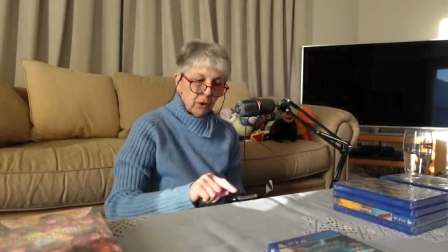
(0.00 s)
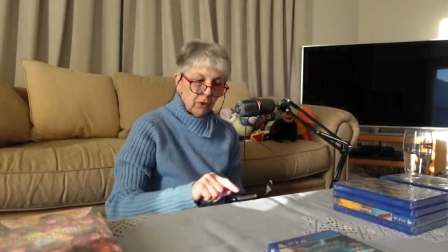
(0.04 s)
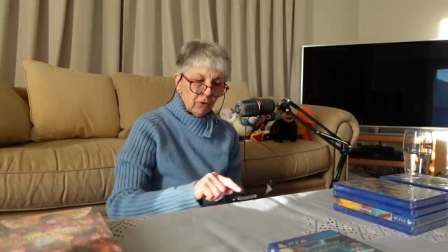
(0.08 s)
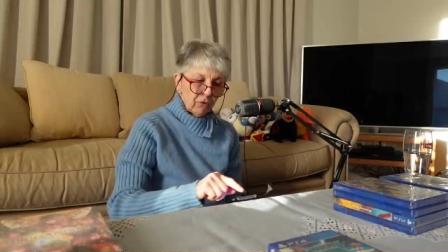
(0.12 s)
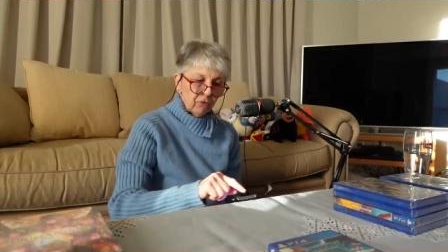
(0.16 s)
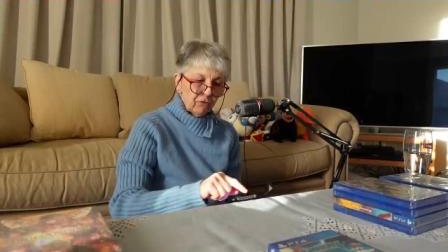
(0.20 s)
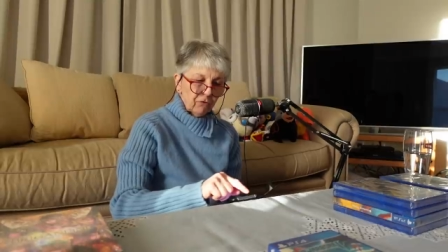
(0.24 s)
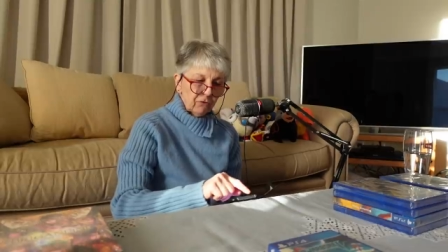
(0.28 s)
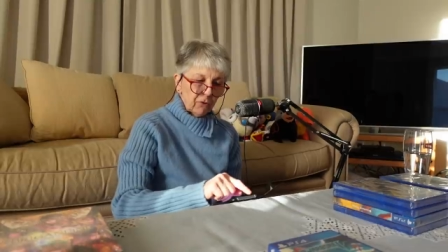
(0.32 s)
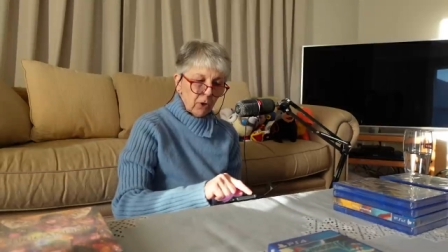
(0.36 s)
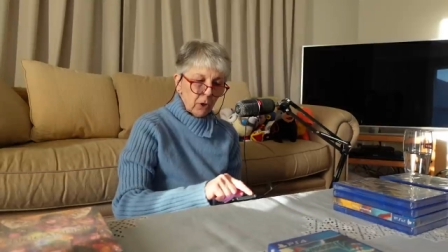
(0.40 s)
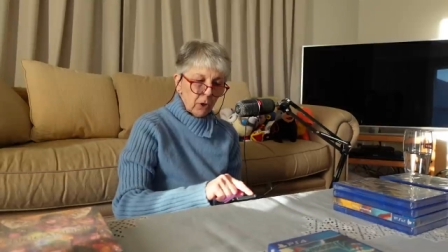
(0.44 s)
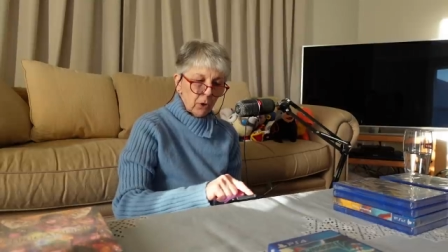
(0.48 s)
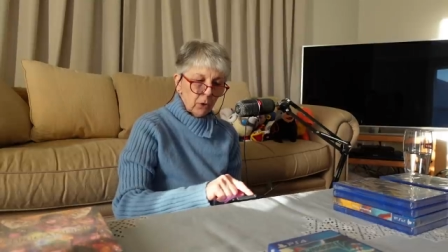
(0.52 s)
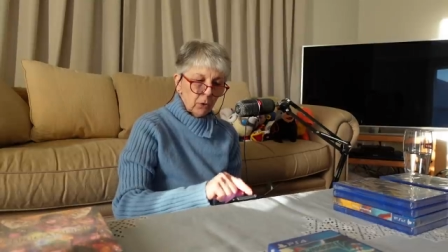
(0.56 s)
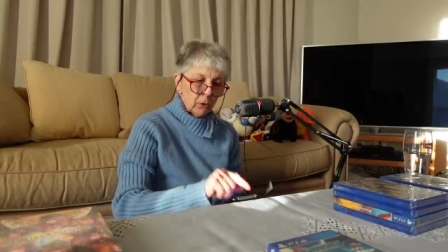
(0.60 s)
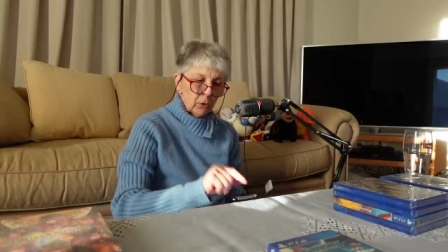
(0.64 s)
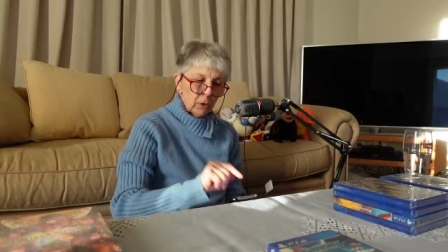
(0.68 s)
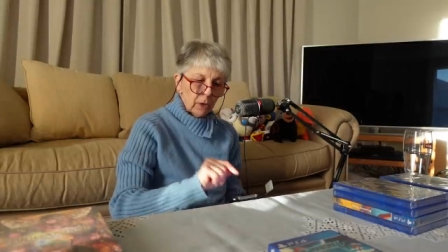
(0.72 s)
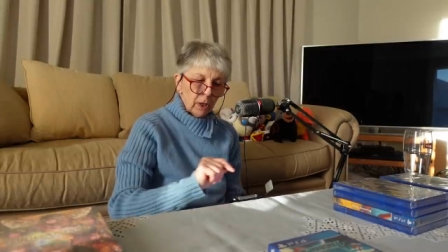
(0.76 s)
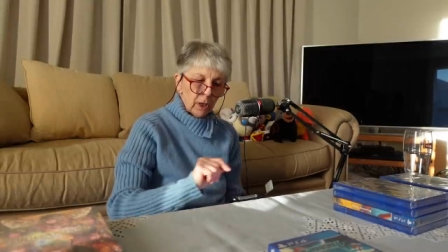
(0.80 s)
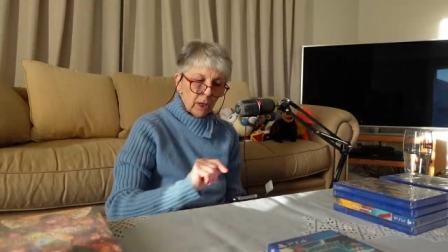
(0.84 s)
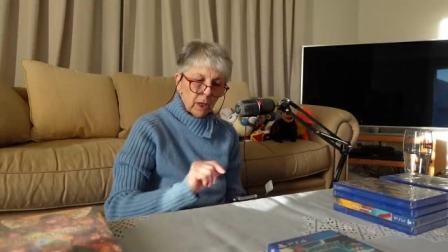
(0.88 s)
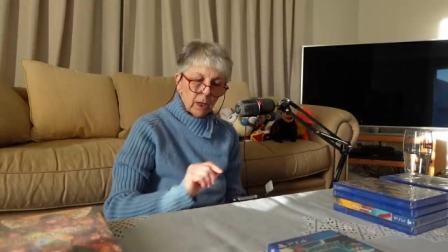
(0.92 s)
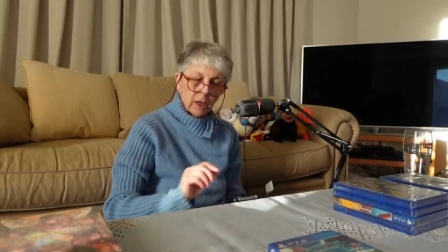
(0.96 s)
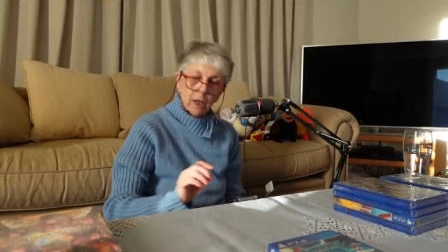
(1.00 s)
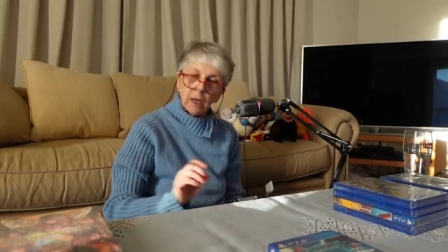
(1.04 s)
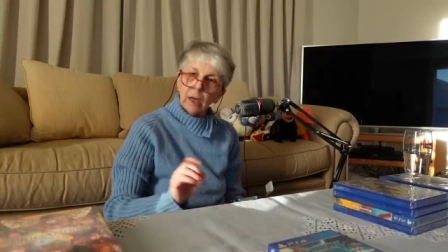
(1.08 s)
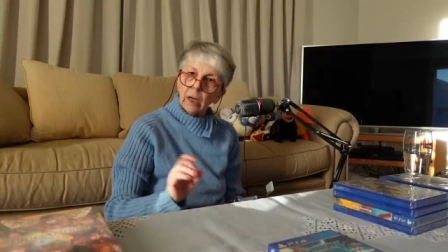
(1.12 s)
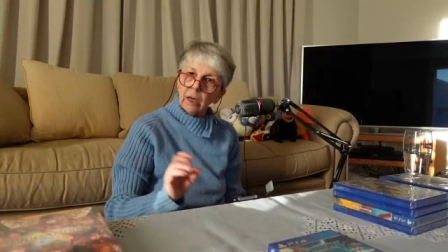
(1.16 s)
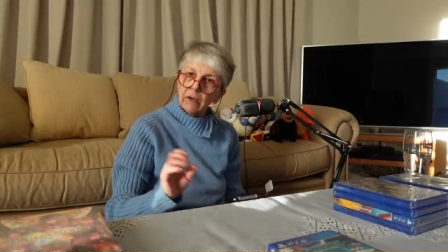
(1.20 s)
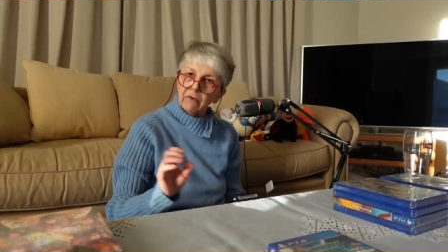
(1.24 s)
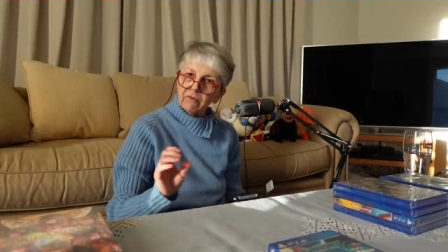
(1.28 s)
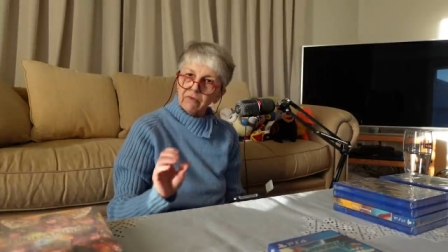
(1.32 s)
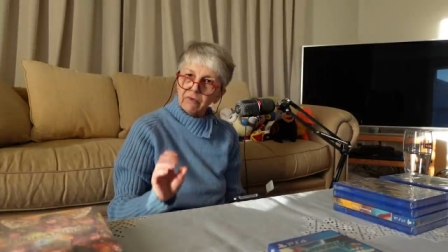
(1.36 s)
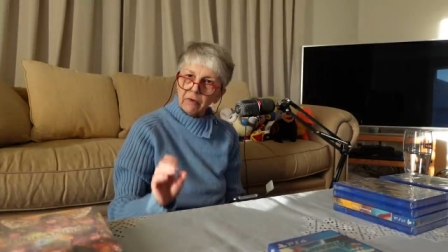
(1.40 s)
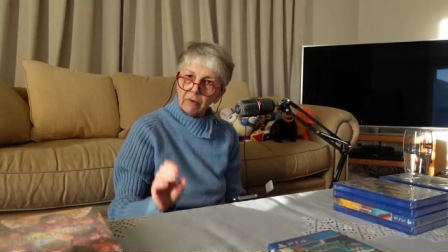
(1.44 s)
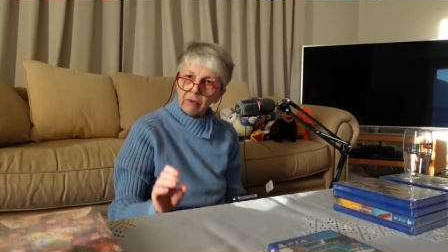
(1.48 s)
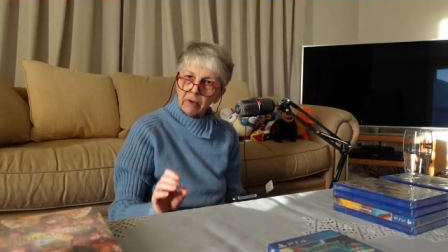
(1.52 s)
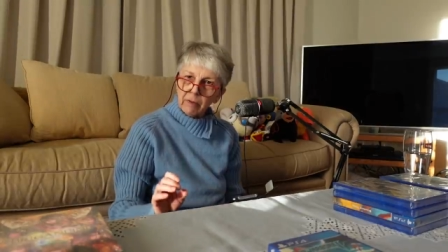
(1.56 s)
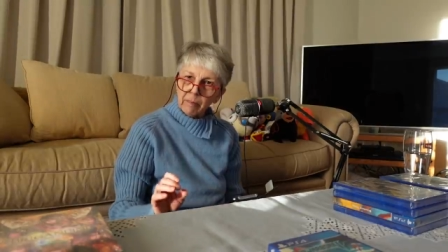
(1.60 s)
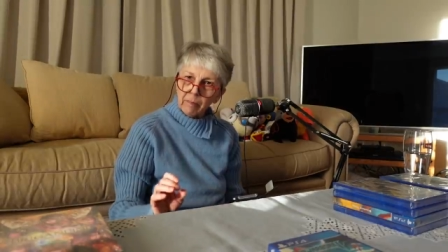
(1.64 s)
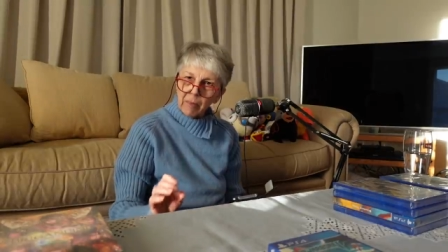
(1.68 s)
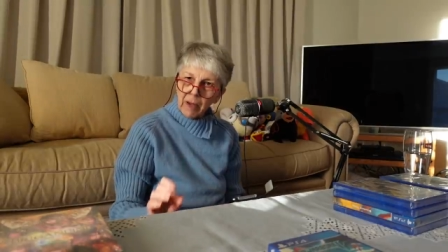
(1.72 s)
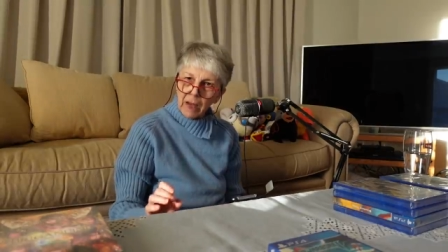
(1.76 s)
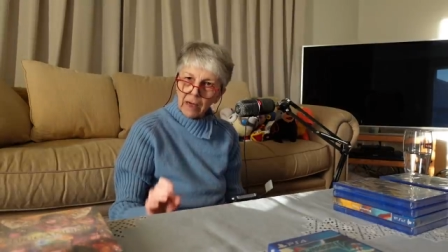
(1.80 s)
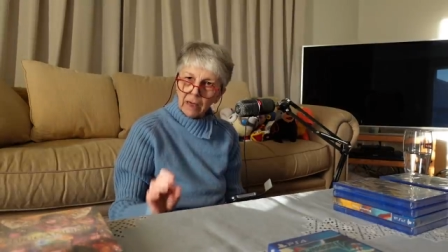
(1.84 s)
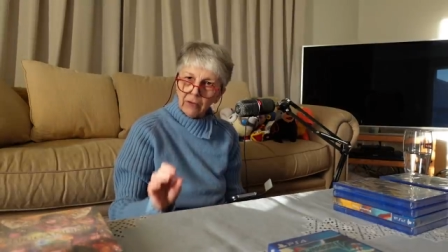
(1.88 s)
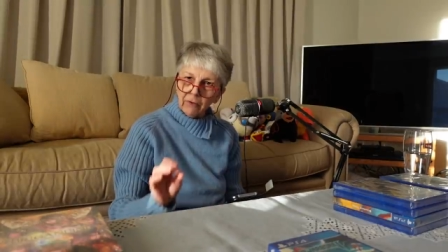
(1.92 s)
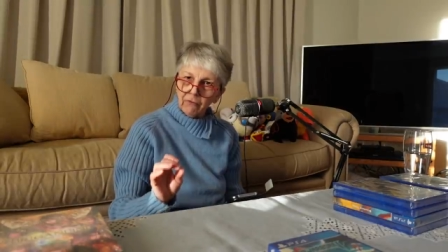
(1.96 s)
So a very
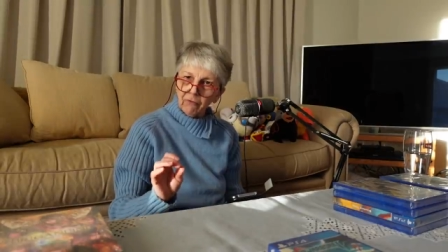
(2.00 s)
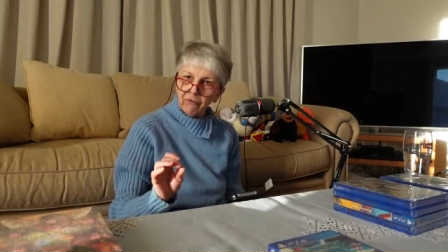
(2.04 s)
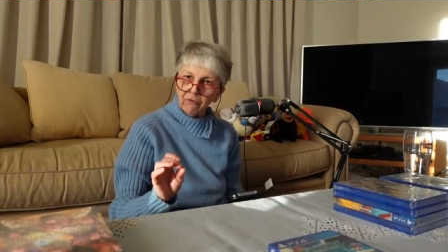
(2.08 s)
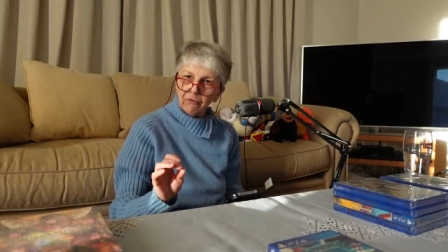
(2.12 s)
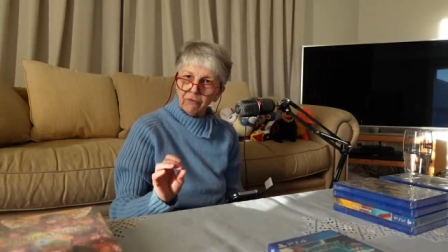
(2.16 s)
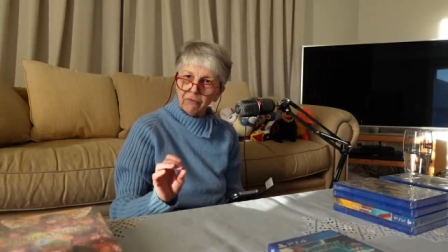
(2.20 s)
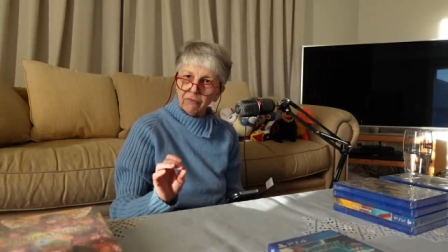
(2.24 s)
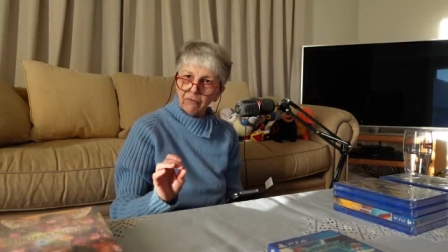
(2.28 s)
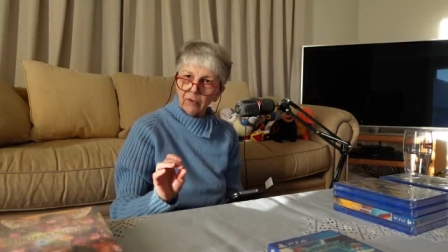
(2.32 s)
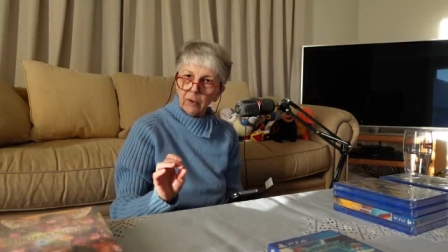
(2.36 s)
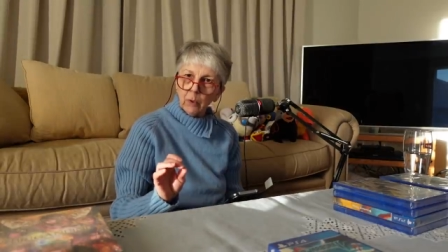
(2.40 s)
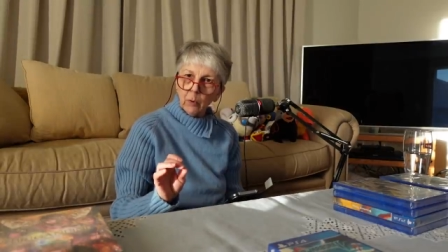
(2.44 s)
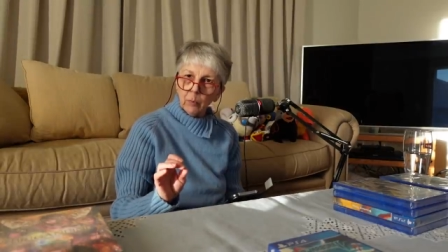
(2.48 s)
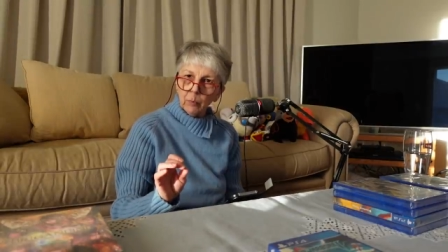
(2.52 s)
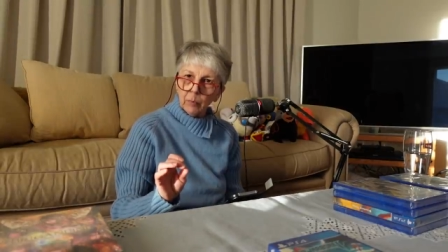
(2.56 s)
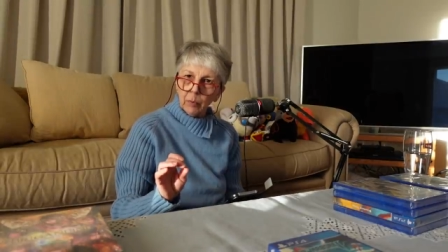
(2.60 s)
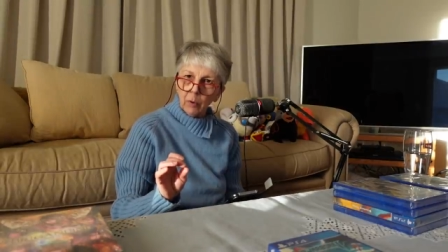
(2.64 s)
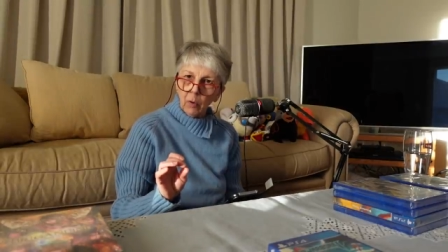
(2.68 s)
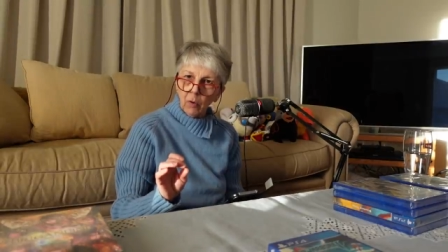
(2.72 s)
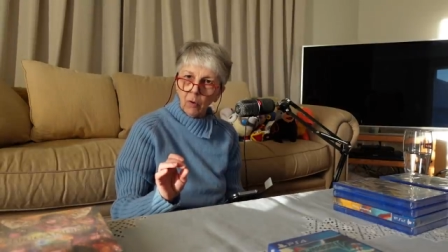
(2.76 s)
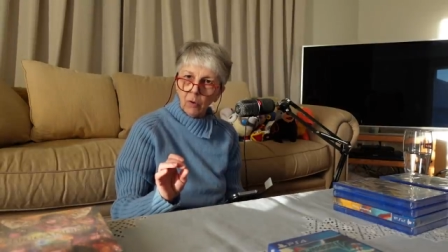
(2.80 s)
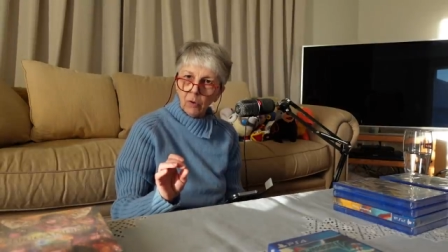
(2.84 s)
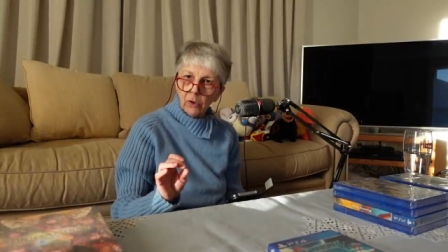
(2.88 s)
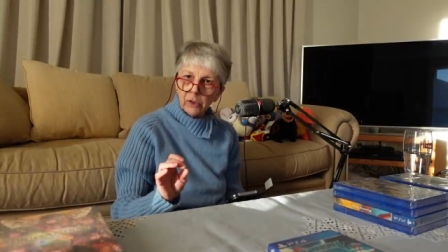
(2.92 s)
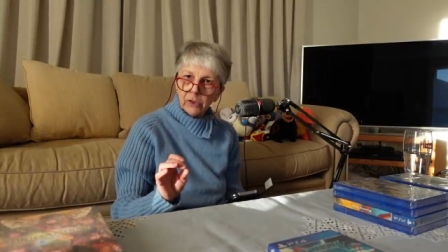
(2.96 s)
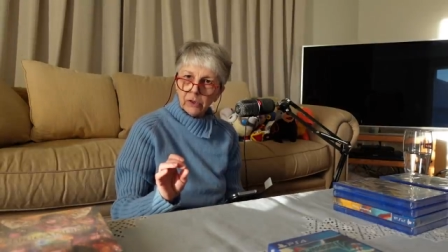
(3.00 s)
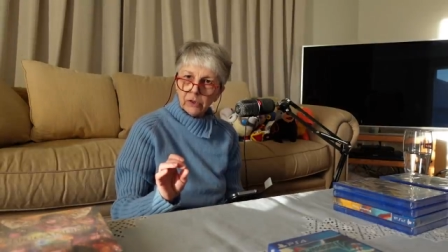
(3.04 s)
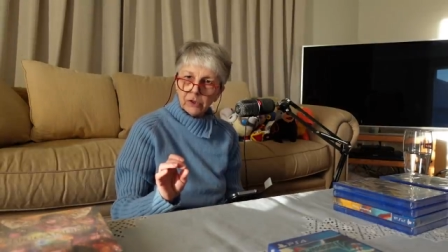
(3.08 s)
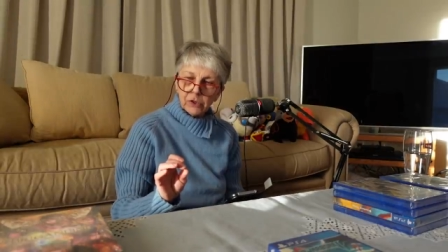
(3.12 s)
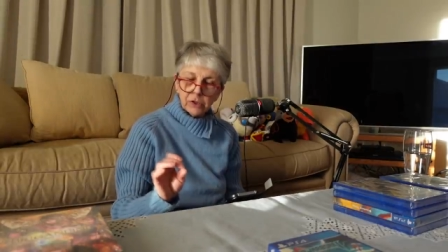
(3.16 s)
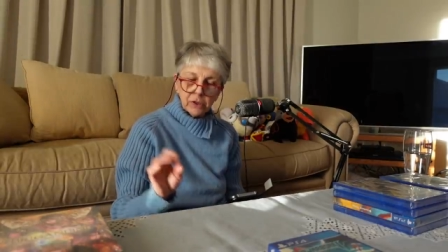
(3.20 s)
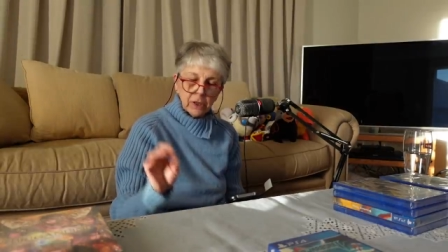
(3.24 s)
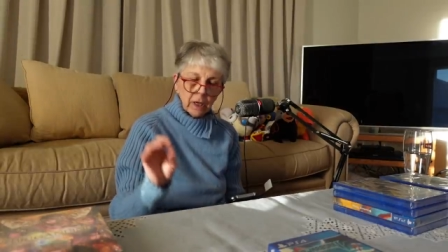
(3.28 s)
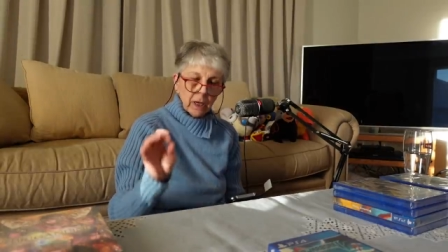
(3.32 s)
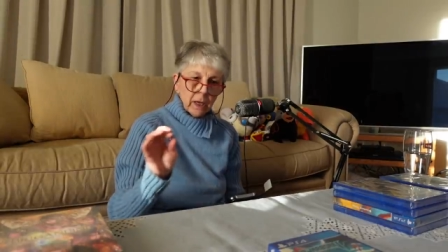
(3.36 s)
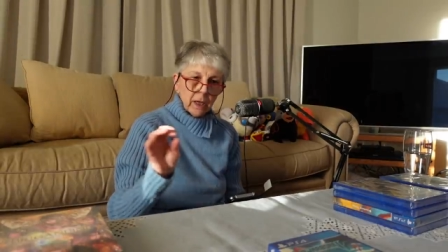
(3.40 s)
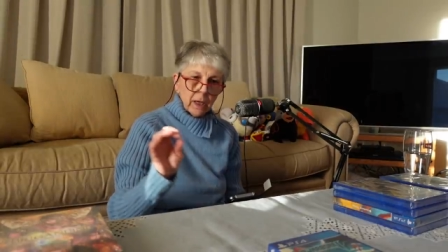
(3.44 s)
balanced viewpoint,